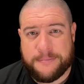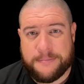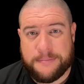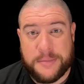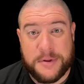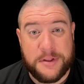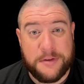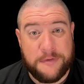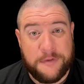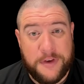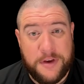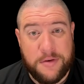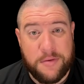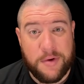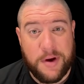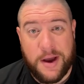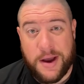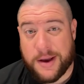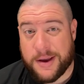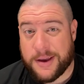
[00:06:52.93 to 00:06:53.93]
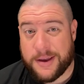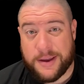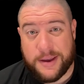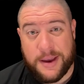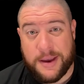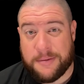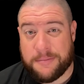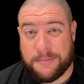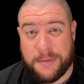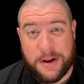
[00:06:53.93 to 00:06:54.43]
But the V-Rock
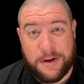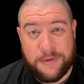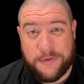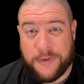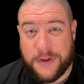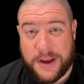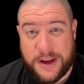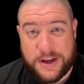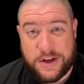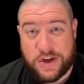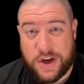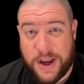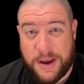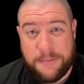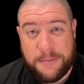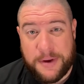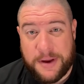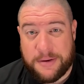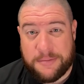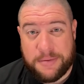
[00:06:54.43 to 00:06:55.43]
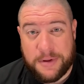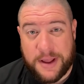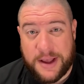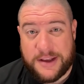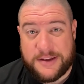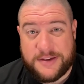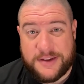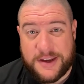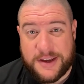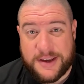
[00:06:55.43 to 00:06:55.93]
in Metal Flake Champion
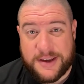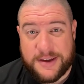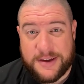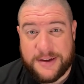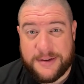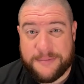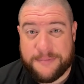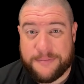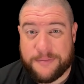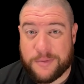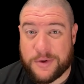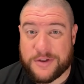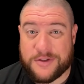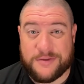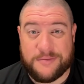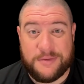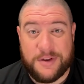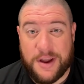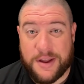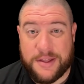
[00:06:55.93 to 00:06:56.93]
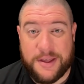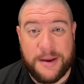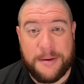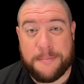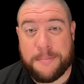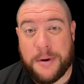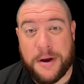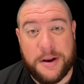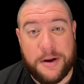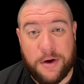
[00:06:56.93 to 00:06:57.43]
plastic was nothing
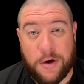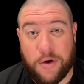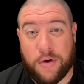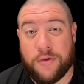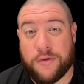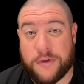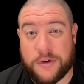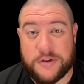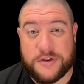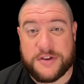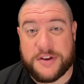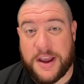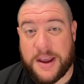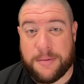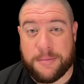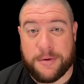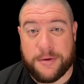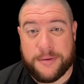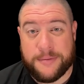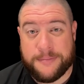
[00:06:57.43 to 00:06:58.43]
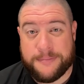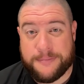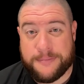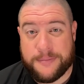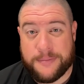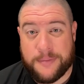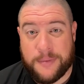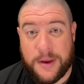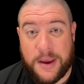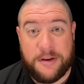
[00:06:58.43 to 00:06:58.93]
but overstable.
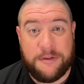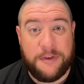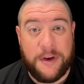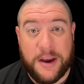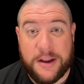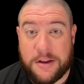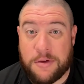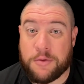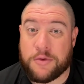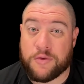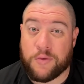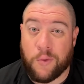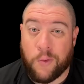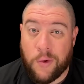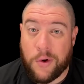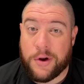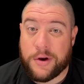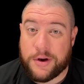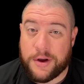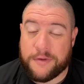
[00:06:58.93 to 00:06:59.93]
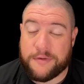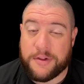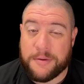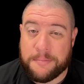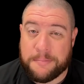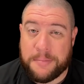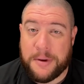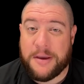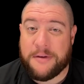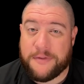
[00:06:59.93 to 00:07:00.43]
In fact, it was one of the
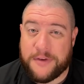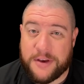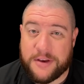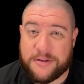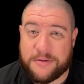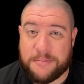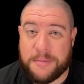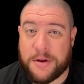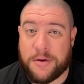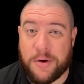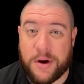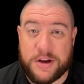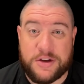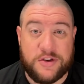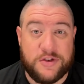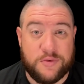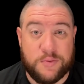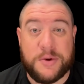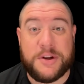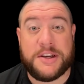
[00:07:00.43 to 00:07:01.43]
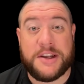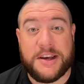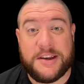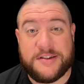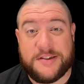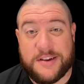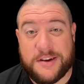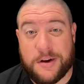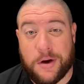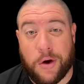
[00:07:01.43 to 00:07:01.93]
beefiest midranges we
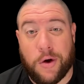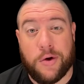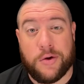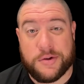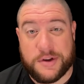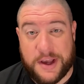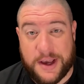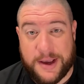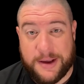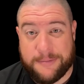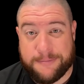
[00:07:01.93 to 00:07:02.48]
tested all day.